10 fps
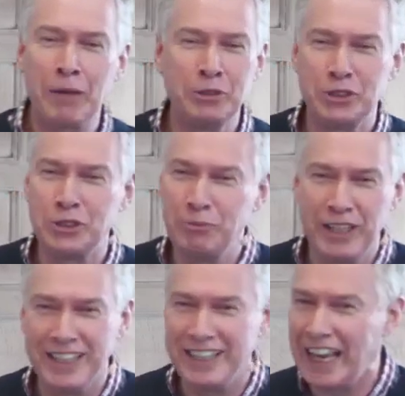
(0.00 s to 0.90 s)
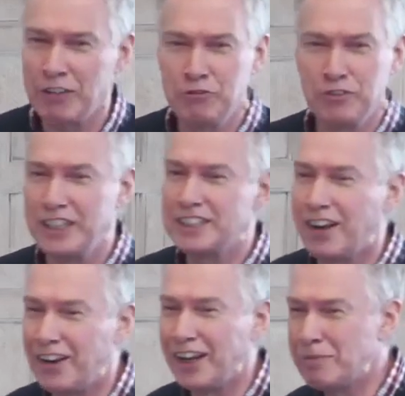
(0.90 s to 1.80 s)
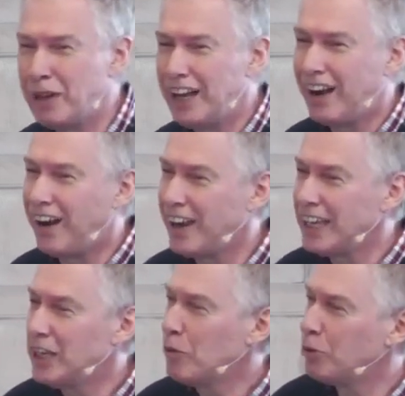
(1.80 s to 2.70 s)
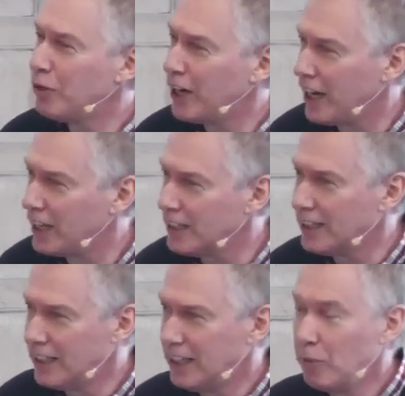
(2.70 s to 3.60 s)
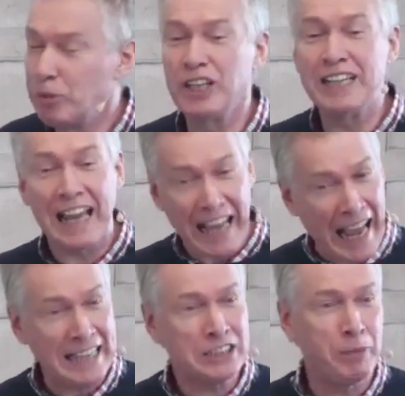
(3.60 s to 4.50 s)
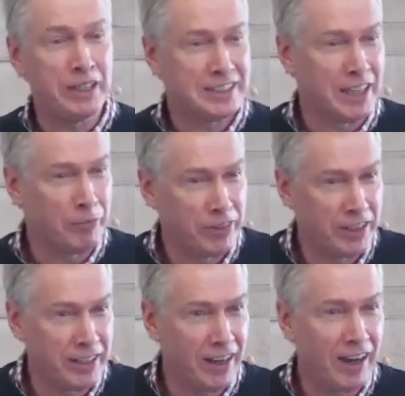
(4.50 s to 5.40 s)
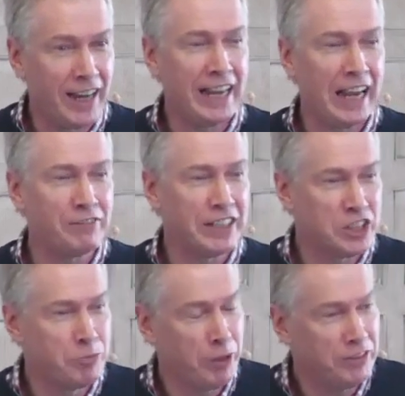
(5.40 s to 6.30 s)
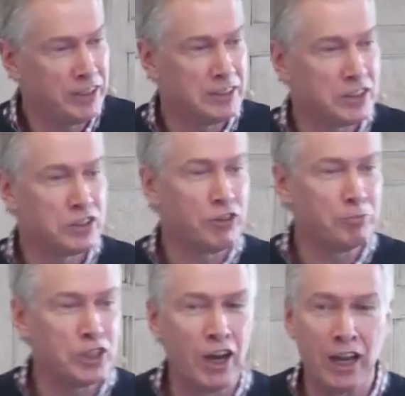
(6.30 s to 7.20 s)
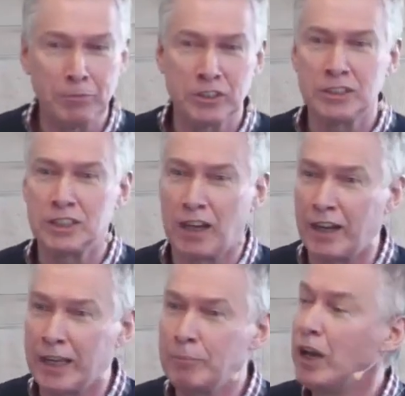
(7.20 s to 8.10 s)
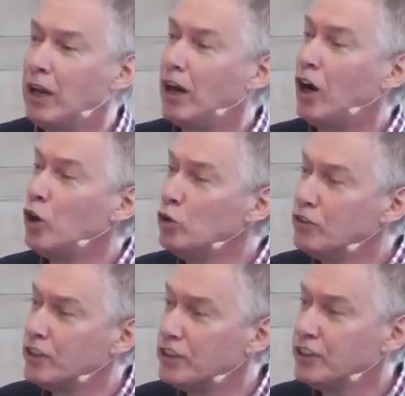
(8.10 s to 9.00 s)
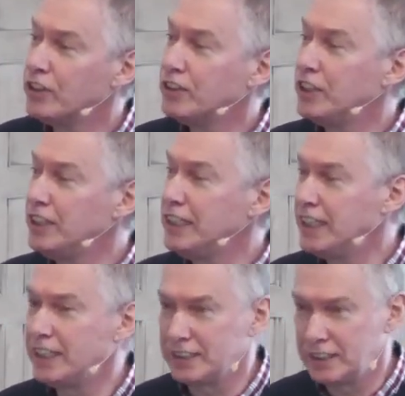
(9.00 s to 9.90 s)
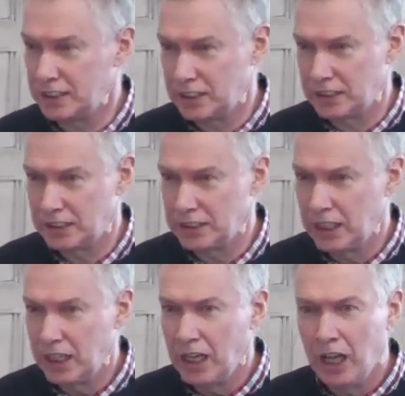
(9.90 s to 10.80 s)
not happen to me every time I pray. But it has been something I have experienced from time to time over the years.